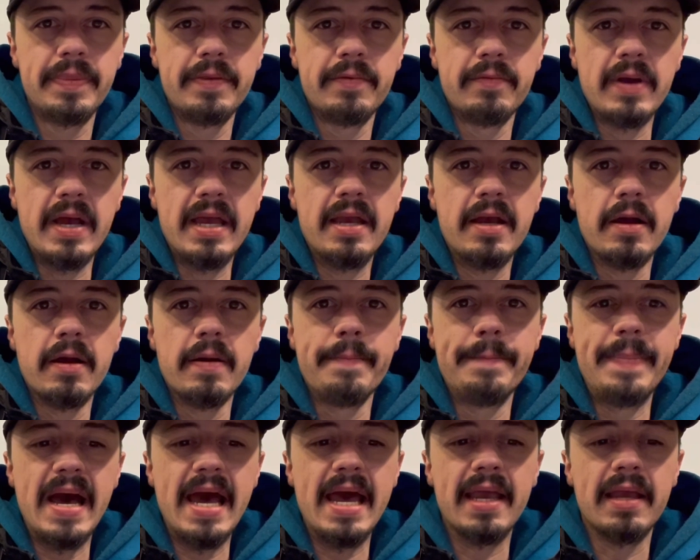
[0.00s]
Right here.
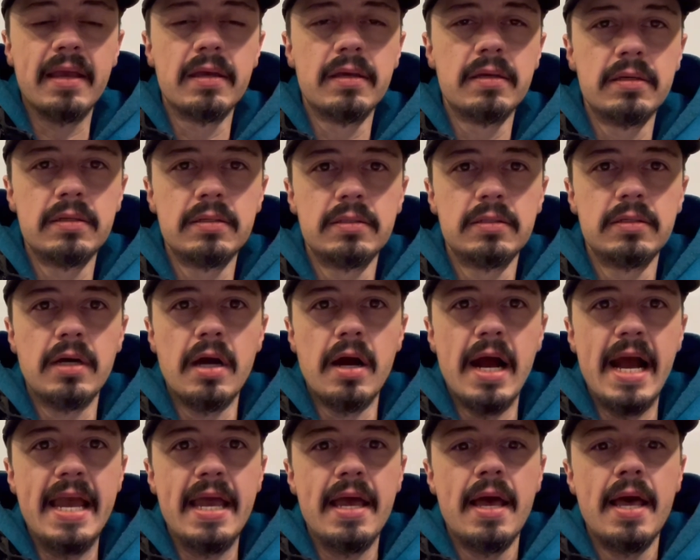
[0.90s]
Bang. All
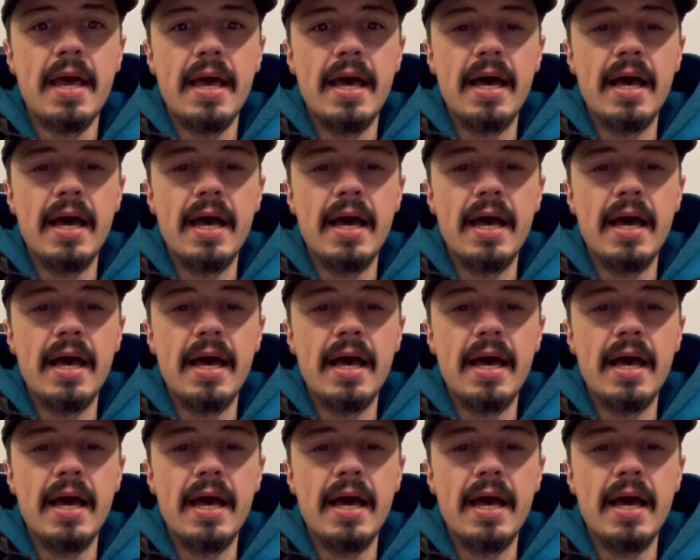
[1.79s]
right?